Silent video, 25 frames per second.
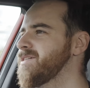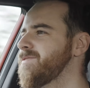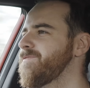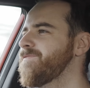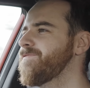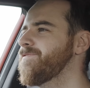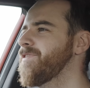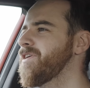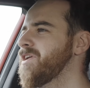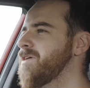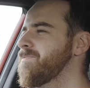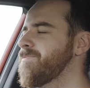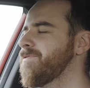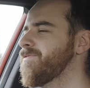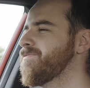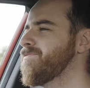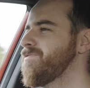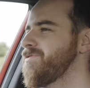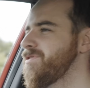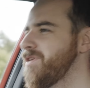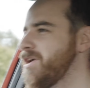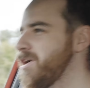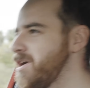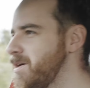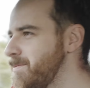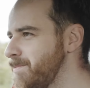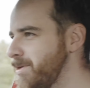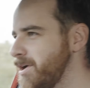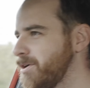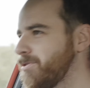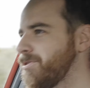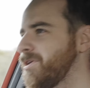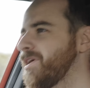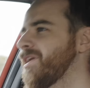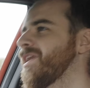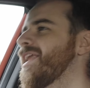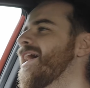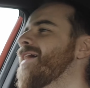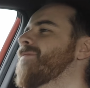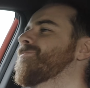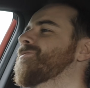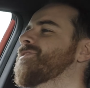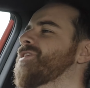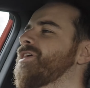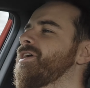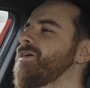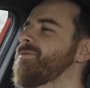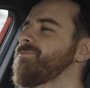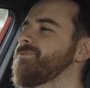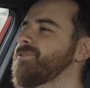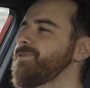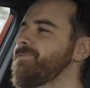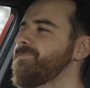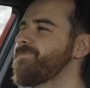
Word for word: I'm fed up of Nürburgring lap times.